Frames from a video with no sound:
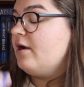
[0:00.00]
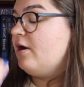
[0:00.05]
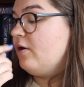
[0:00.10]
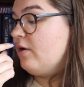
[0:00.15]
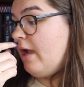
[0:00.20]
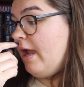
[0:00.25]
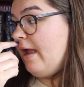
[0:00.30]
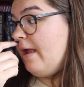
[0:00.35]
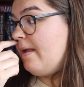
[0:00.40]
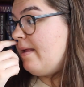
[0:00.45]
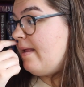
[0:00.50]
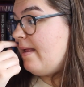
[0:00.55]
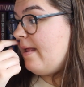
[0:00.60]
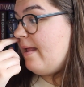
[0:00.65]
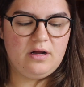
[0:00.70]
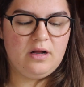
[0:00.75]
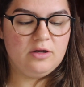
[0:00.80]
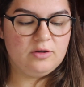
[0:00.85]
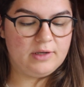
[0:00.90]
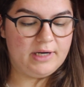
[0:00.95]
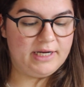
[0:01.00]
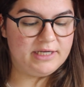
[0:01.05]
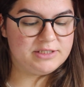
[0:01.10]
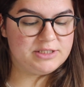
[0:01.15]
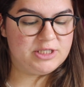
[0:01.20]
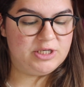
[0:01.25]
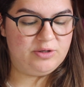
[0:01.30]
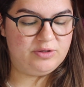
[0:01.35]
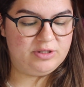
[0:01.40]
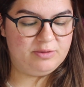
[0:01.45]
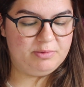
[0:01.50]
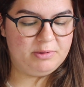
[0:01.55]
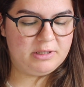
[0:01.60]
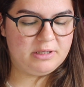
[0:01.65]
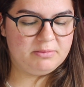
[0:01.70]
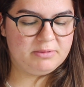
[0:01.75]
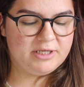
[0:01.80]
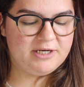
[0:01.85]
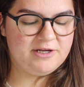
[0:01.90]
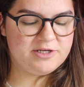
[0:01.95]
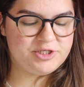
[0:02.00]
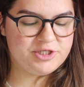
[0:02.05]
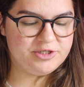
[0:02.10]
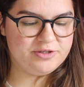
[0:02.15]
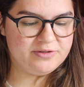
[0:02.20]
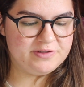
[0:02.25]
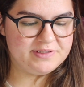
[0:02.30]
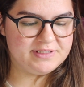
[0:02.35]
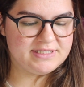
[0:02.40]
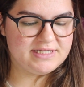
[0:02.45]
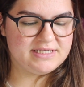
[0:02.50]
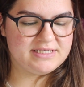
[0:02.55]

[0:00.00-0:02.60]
Okay. All right, so the book I'm gonna choose,